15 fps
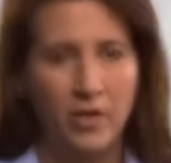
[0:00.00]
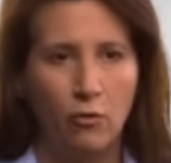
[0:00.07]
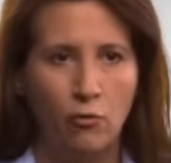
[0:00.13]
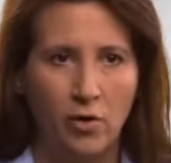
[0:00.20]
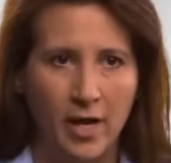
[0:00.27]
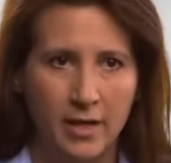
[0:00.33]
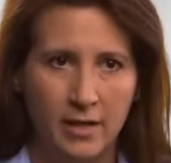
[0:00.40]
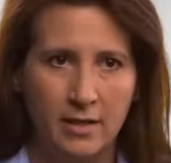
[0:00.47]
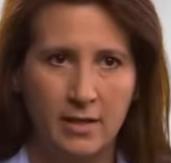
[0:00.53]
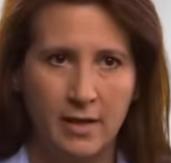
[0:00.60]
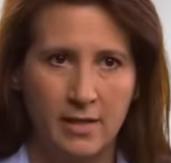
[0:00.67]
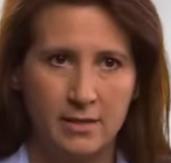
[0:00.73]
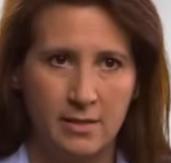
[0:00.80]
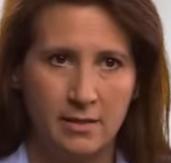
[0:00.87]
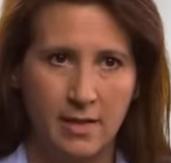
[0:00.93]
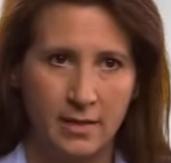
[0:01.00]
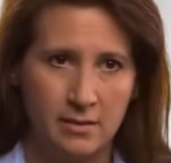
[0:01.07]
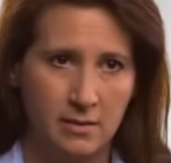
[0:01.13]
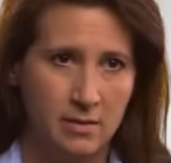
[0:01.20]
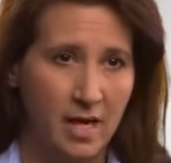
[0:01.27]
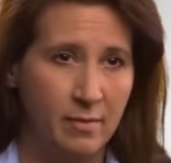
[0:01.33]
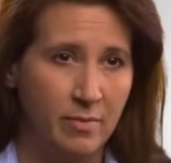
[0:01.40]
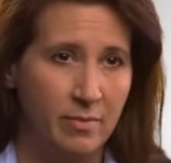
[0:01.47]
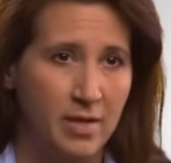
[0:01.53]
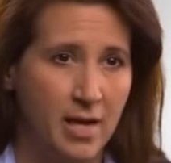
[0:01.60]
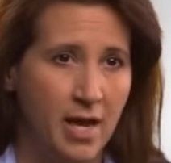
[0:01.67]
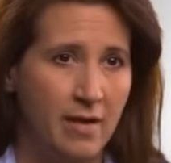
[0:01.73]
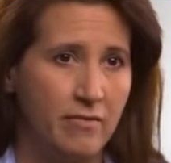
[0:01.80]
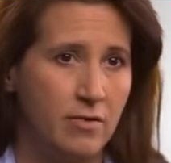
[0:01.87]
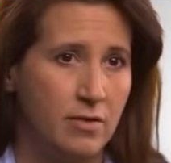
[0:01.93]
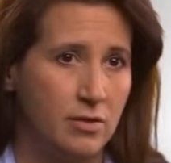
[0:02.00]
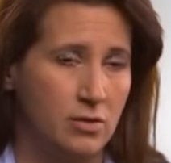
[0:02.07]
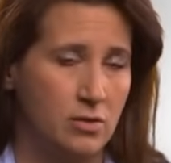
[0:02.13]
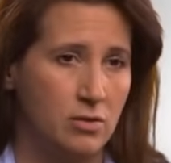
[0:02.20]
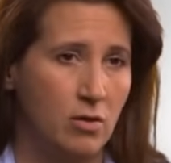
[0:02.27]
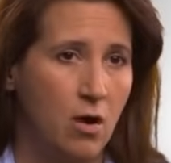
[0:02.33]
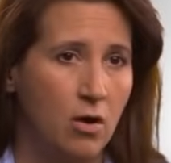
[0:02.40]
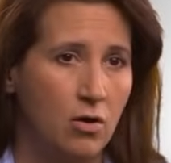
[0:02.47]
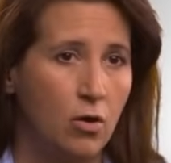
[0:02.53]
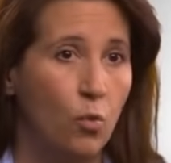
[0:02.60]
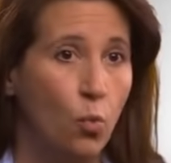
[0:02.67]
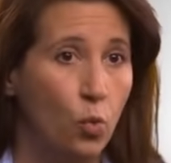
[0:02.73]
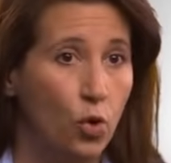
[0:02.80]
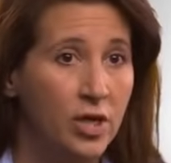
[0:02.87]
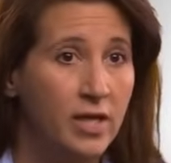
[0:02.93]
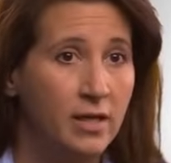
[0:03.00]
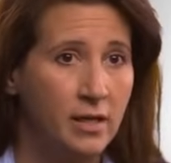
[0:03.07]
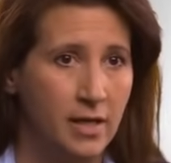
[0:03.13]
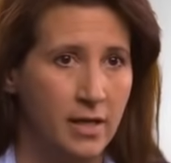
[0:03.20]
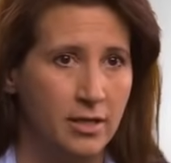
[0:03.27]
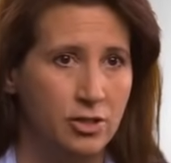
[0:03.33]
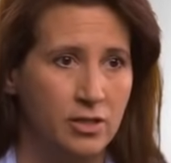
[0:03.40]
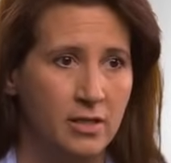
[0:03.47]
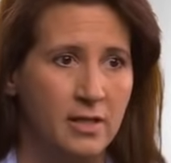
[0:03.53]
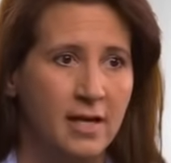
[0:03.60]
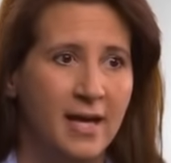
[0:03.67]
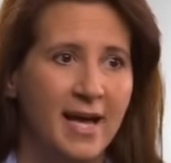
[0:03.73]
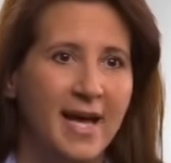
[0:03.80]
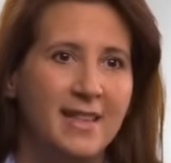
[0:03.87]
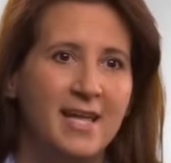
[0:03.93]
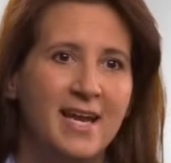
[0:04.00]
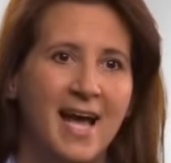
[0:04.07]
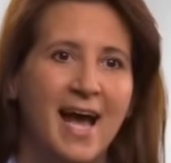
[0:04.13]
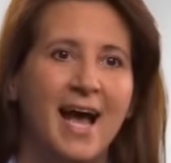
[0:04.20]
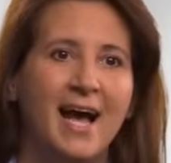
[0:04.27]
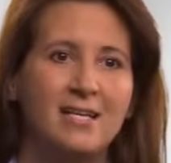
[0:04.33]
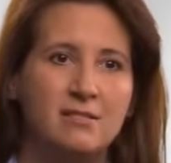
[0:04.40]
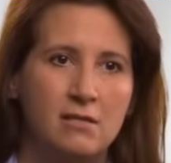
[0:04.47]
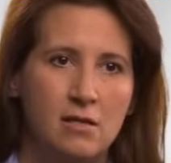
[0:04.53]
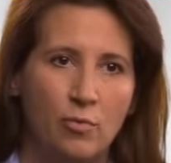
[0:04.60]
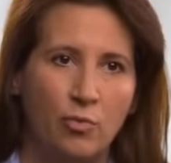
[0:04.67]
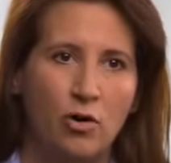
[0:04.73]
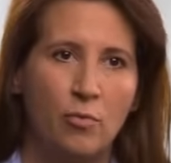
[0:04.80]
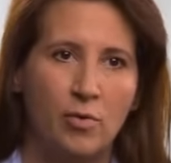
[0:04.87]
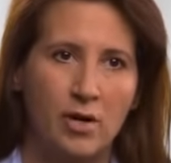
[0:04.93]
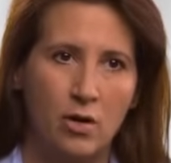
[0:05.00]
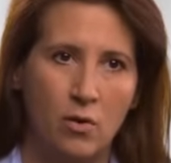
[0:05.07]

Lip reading: Recognize that that's the type of behavior that a stalker would engage in, and then ask the appropriate